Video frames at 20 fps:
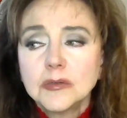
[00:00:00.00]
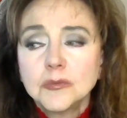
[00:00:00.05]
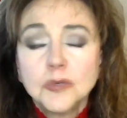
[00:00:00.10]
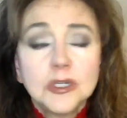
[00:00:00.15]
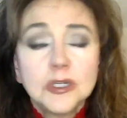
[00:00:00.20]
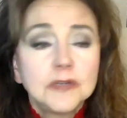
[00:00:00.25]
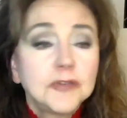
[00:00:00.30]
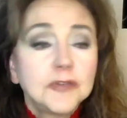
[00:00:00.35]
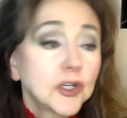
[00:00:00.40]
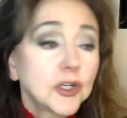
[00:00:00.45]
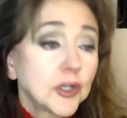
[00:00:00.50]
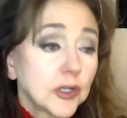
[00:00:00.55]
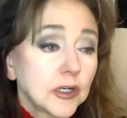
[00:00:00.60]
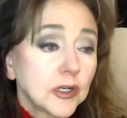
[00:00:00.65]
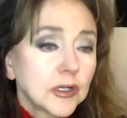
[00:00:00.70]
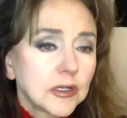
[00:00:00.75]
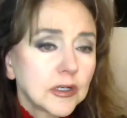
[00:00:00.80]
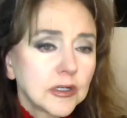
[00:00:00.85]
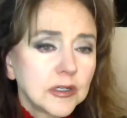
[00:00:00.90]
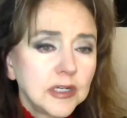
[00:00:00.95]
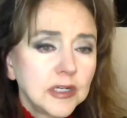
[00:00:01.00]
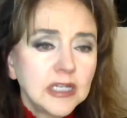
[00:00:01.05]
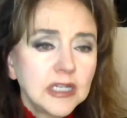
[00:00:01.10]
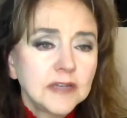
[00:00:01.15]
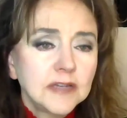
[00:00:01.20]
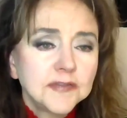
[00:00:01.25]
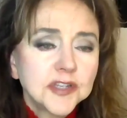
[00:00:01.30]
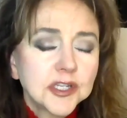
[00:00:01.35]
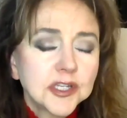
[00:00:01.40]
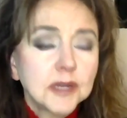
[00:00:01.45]
would have occurred
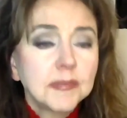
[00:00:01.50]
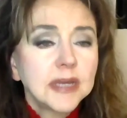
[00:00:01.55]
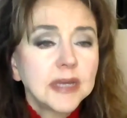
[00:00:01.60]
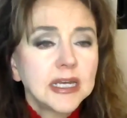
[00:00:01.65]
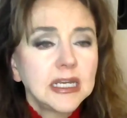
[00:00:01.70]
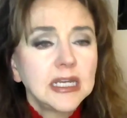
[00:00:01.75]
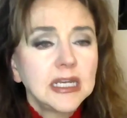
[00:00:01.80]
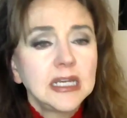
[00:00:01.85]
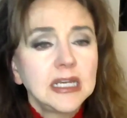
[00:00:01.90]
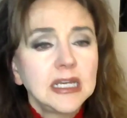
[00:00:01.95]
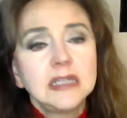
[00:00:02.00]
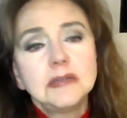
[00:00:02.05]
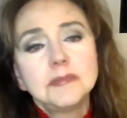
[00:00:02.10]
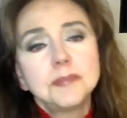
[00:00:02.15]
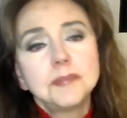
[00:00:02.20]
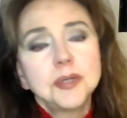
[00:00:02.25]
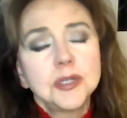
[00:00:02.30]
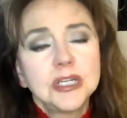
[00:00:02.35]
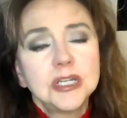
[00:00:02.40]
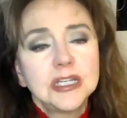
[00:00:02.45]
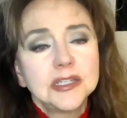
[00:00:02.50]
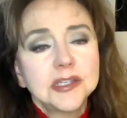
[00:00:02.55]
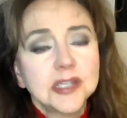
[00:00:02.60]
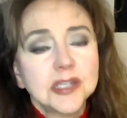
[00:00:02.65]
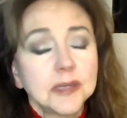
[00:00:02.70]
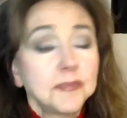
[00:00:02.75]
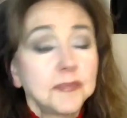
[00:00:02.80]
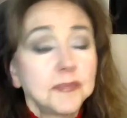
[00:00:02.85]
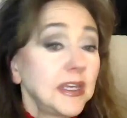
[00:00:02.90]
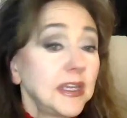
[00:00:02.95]
if somebody put in
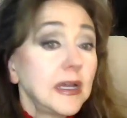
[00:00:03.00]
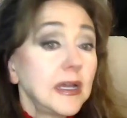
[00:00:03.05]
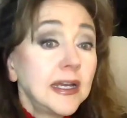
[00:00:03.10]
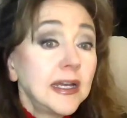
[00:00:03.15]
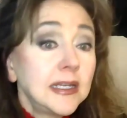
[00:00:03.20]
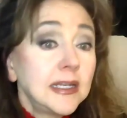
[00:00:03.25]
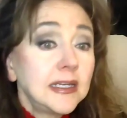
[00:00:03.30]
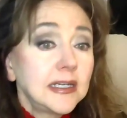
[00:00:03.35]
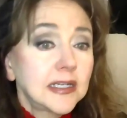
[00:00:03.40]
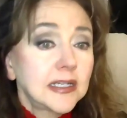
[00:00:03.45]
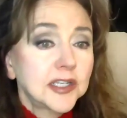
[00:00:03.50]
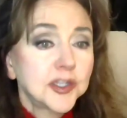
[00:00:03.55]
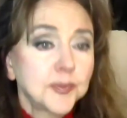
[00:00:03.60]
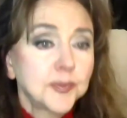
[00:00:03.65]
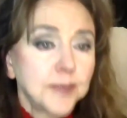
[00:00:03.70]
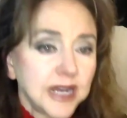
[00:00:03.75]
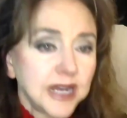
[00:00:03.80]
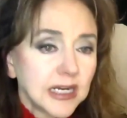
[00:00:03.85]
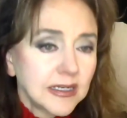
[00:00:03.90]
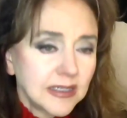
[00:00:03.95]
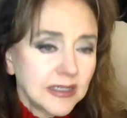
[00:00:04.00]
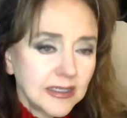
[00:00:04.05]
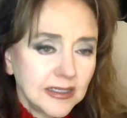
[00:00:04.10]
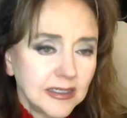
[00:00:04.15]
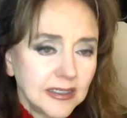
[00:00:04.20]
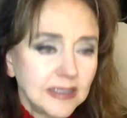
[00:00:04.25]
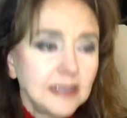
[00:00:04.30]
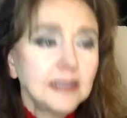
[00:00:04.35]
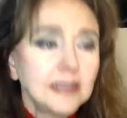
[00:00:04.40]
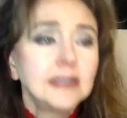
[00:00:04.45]
something
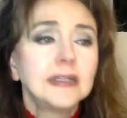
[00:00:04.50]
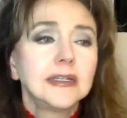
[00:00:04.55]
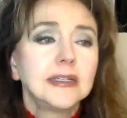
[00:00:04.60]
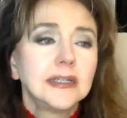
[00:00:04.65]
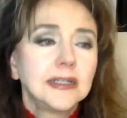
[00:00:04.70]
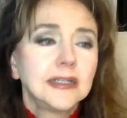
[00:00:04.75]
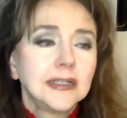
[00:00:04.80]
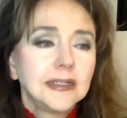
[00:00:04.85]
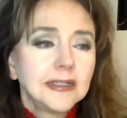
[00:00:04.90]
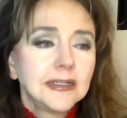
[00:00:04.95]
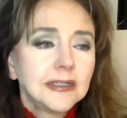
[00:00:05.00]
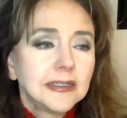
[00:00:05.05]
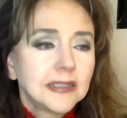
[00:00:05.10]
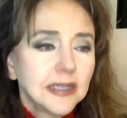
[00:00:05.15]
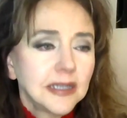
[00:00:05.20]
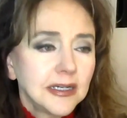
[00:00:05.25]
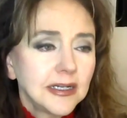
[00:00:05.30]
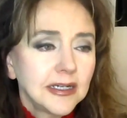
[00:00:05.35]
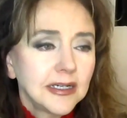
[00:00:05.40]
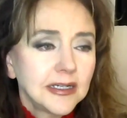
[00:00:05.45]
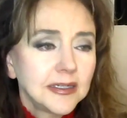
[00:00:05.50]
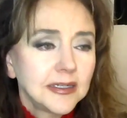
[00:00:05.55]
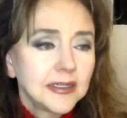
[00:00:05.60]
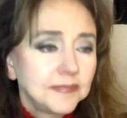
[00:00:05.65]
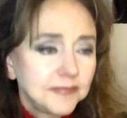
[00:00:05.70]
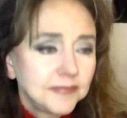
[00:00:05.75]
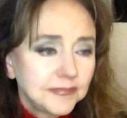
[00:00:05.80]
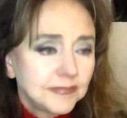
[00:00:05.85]
unexpected. Uh,